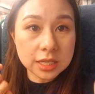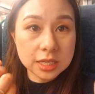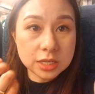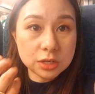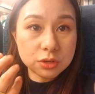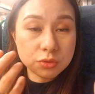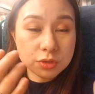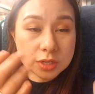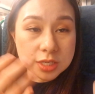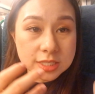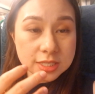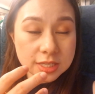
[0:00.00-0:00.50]

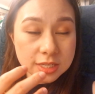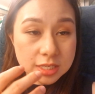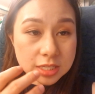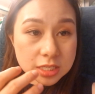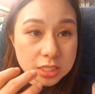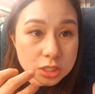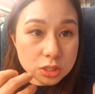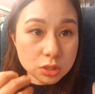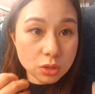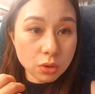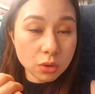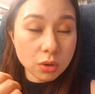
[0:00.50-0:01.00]

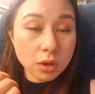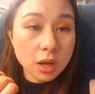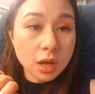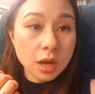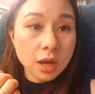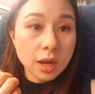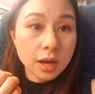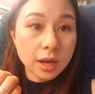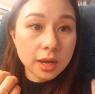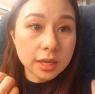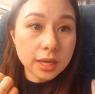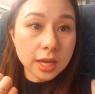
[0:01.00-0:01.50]
greasiness, so
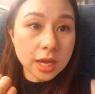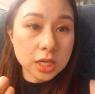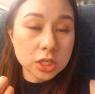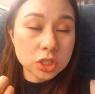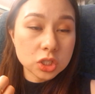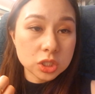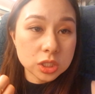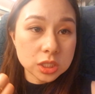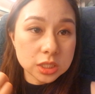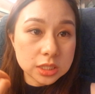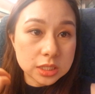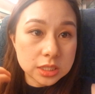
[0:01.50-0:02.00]
I
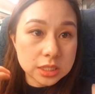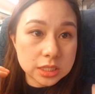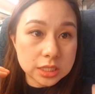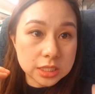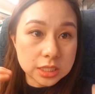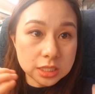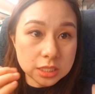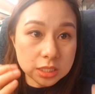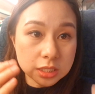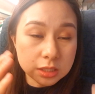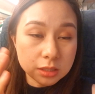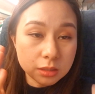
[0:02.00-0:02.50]
actually
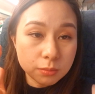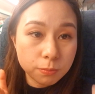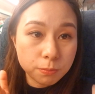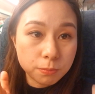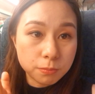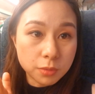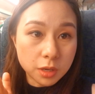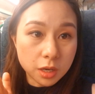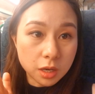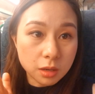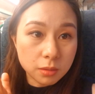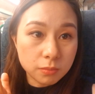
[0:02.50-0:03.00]
didn't
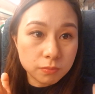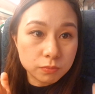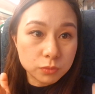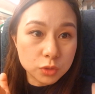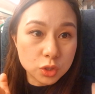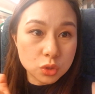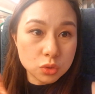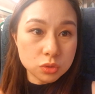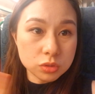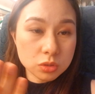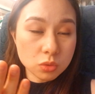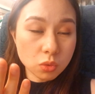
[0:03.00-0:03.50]

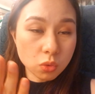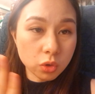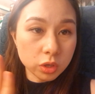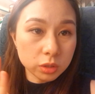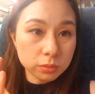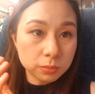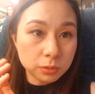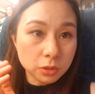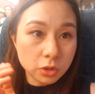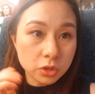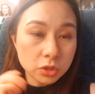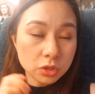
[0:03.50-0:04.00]
use oil
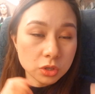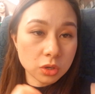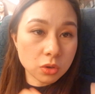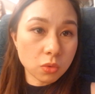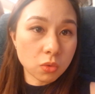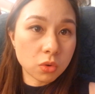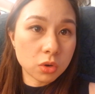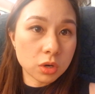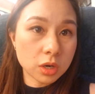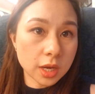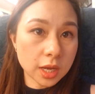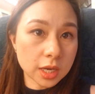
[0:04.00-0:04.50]
blotter
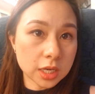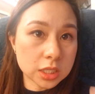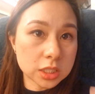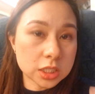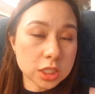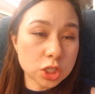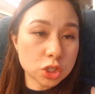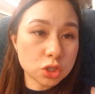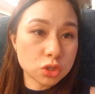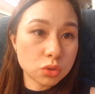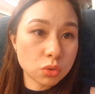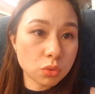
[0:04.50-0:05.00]
or any
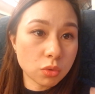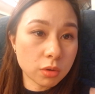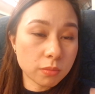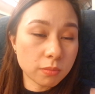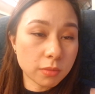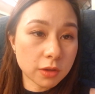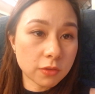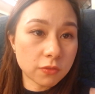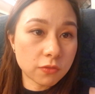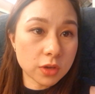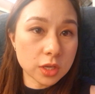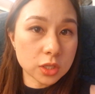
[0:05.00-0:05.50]
tissue
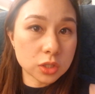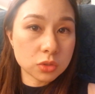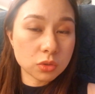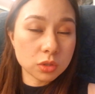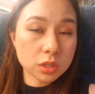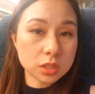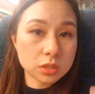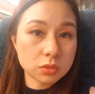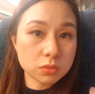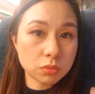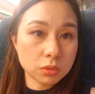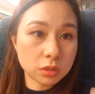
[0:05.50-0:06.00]
on my face. So
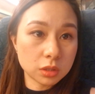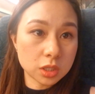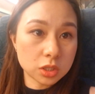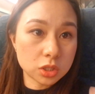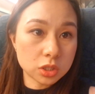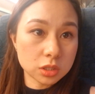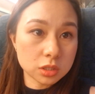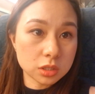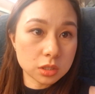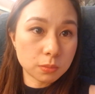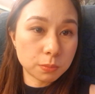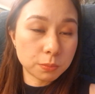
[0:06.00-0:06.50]
it's really
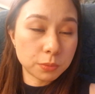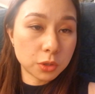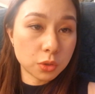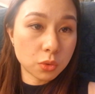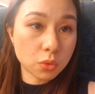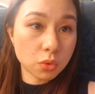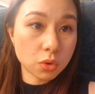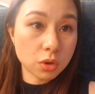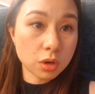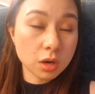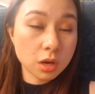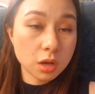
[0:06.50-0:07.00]
just a
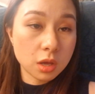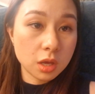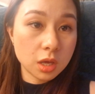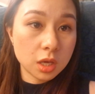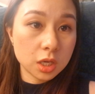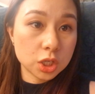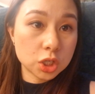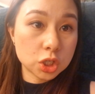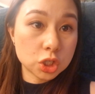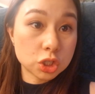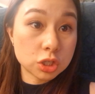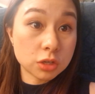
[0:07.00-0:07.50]
pure
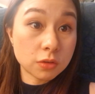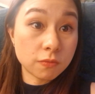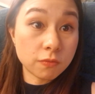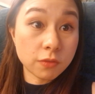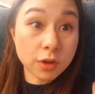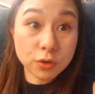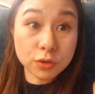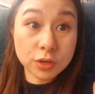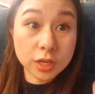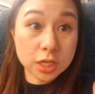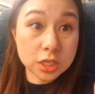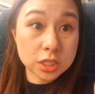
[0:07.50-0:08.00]
cushion
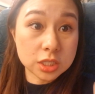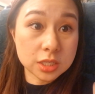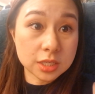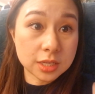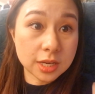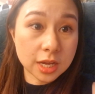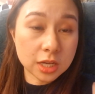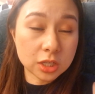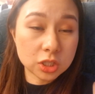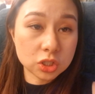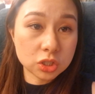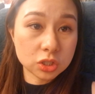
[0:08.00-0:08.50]
foundation
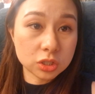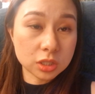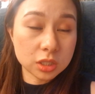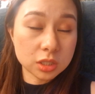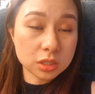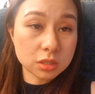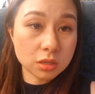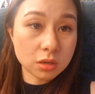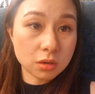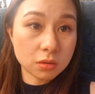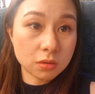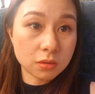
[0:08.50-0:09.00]

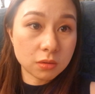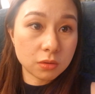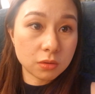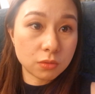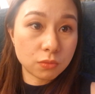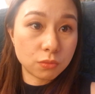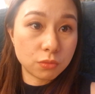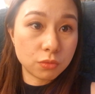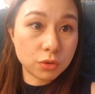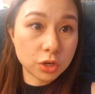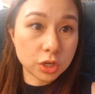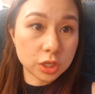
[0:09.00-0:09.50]
actually. So
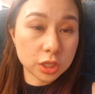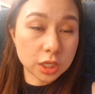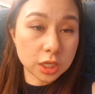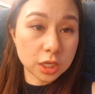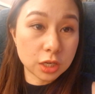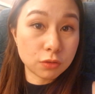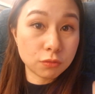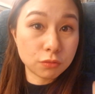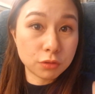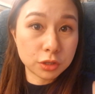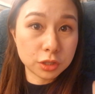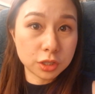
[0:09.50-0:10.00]
really
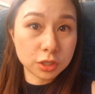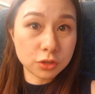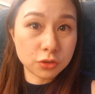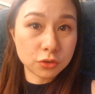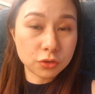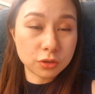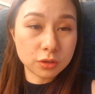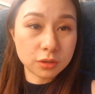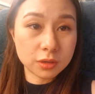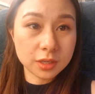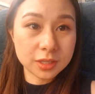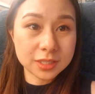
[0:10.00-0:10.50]

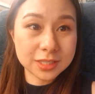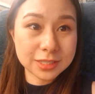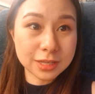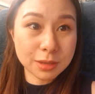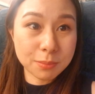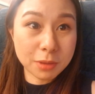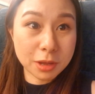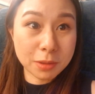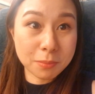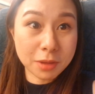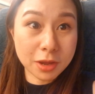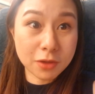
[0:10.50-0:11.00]
good
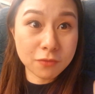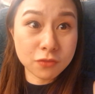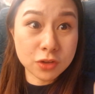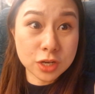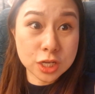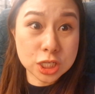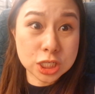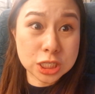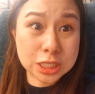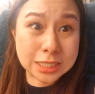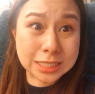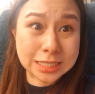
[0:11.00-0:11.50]
semi-matte
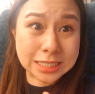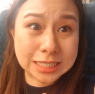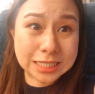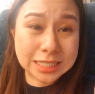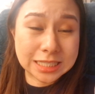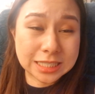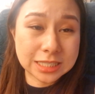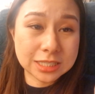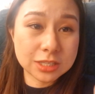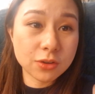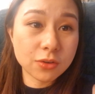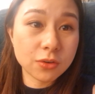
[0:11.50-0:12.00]
finish.
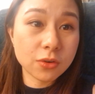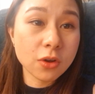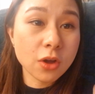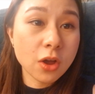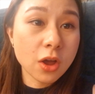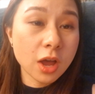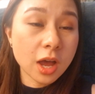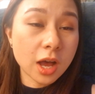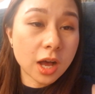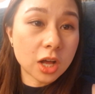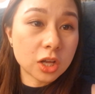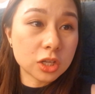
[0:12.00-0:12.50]
So
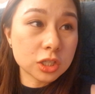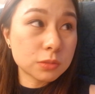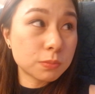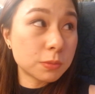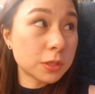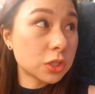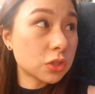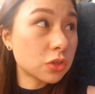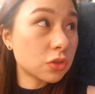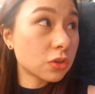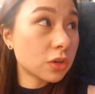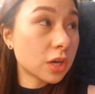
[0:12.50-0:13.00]
I'll
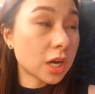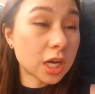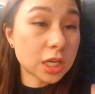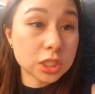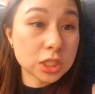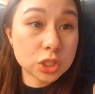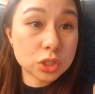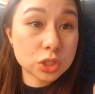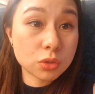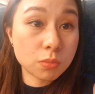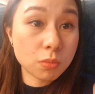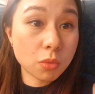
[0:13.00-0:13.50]
speak to you
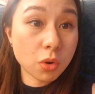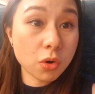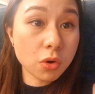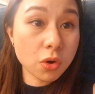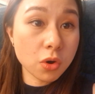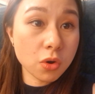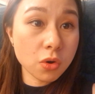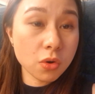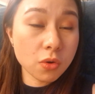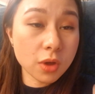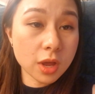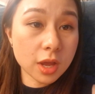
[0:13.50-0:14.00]
guys
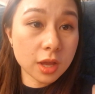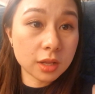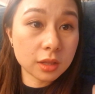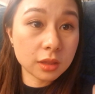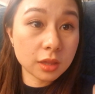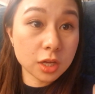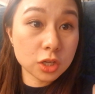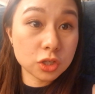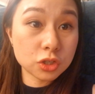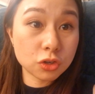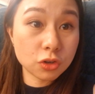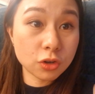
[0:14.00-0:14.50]
tomorrow
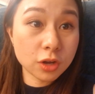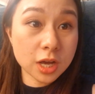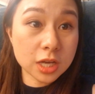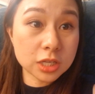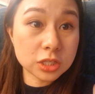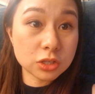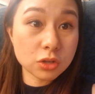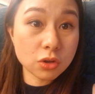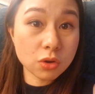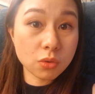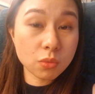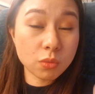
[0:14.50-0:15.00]
and let you
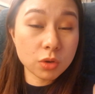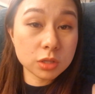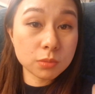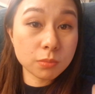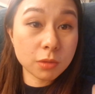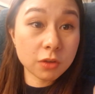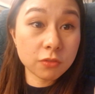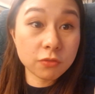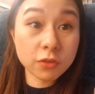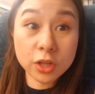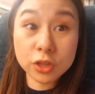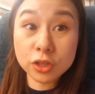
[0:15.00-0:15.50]
guys know what
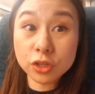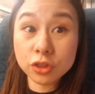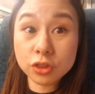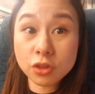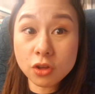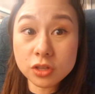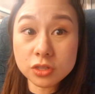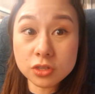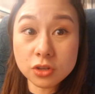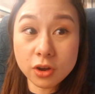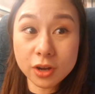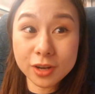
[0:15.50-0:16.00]
my final
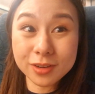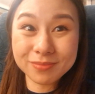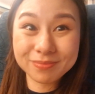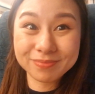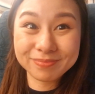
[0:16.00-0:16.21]
thoughts are.